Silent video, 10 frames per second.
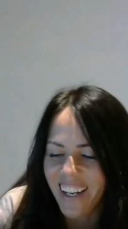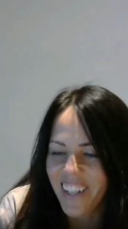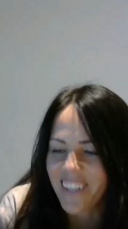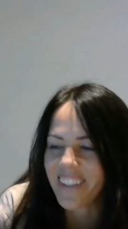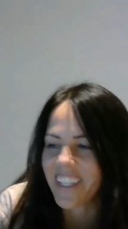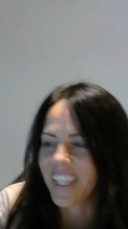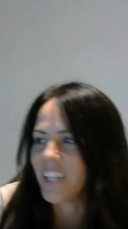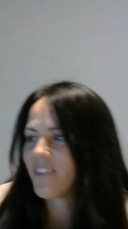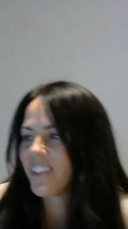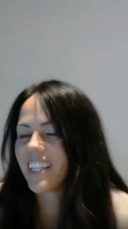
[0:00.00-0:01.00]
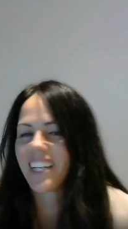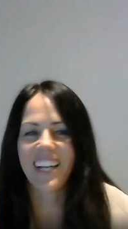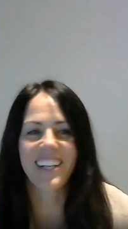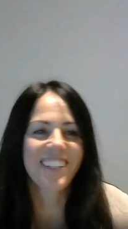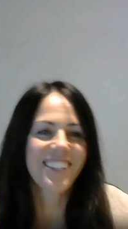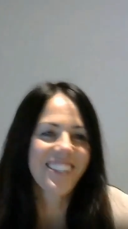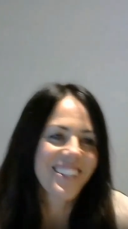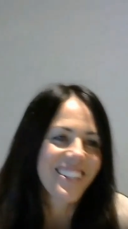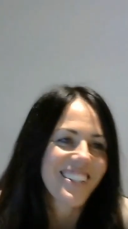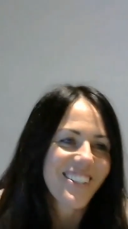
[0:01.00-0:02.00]
lot of sleep in the last
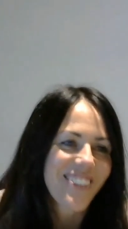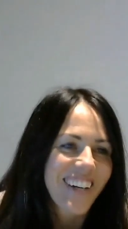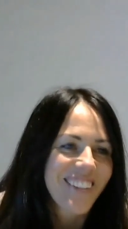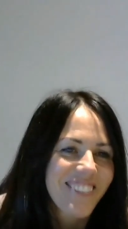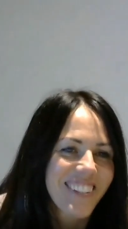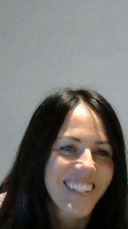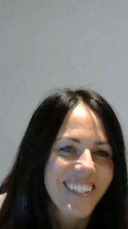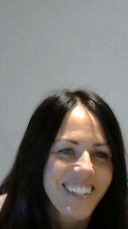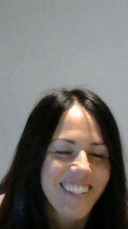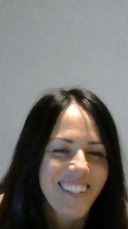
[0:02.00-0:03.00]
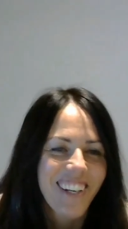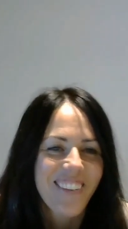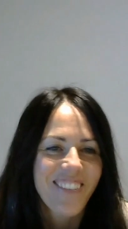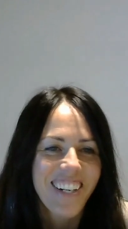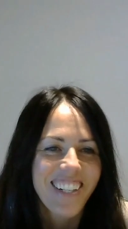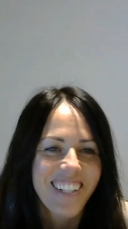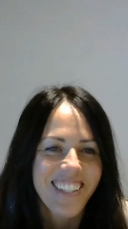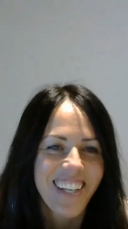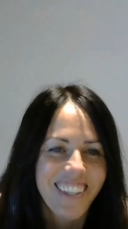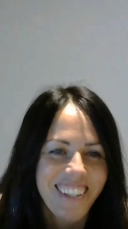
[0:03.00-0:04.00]
12 years. So when you
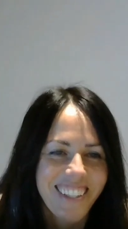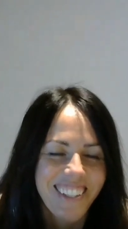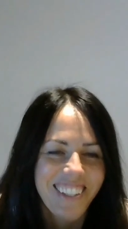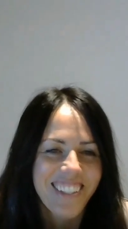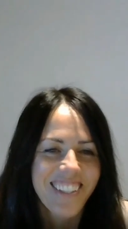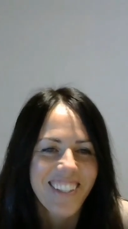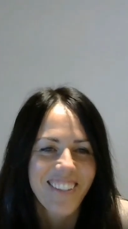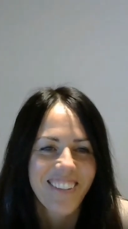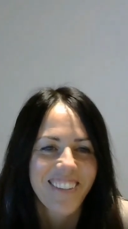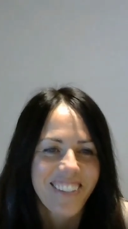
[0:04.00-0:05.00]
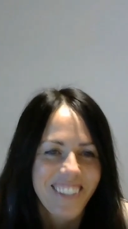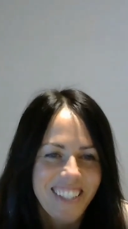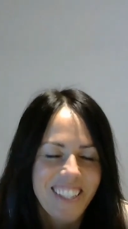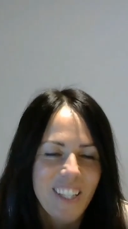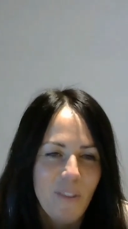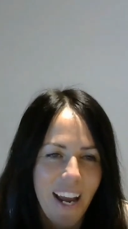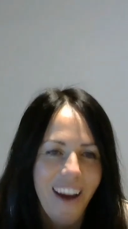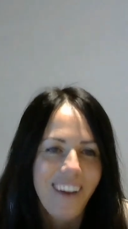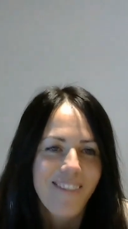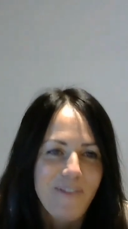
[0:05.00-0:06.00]
said, you know, this is the way
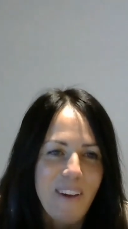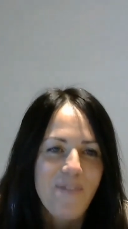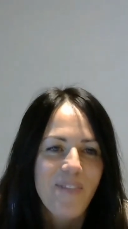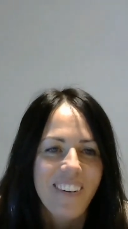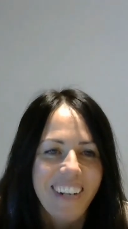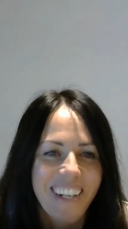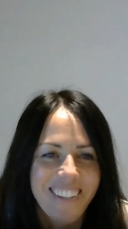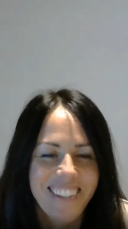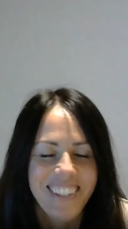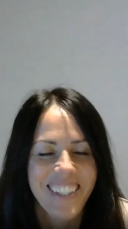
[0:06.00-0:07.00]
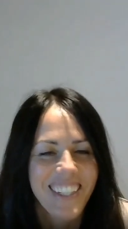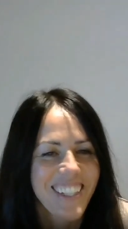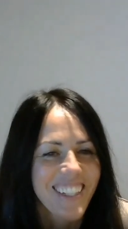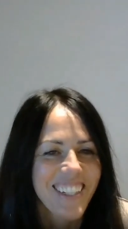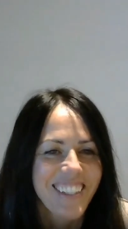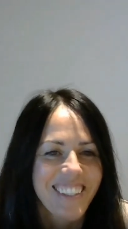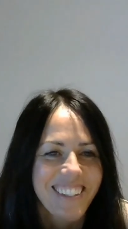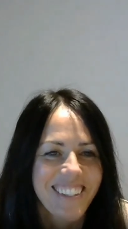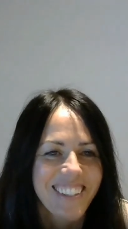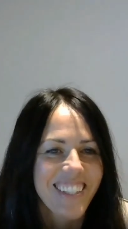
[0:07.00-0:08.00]
I remember it, I was thinking,
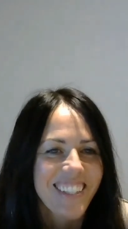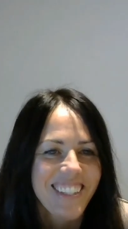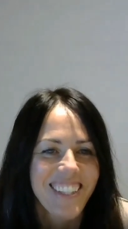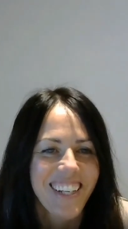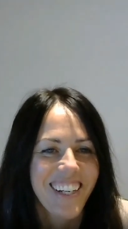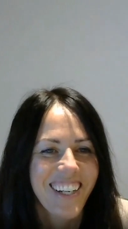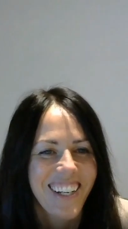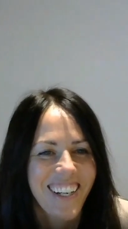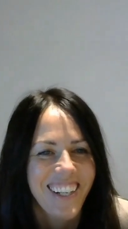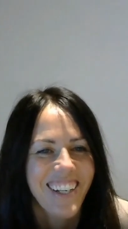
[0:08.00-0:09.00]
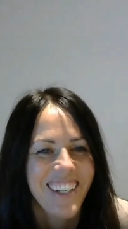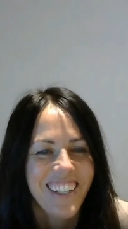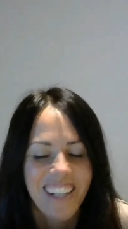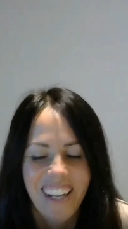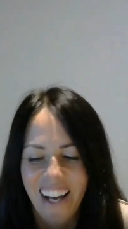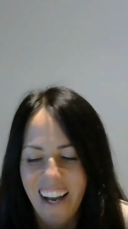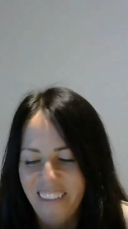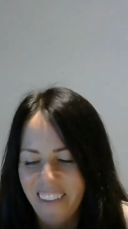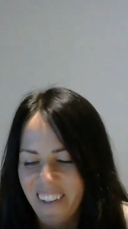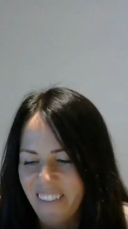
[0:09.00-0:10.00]
oh, that's all good.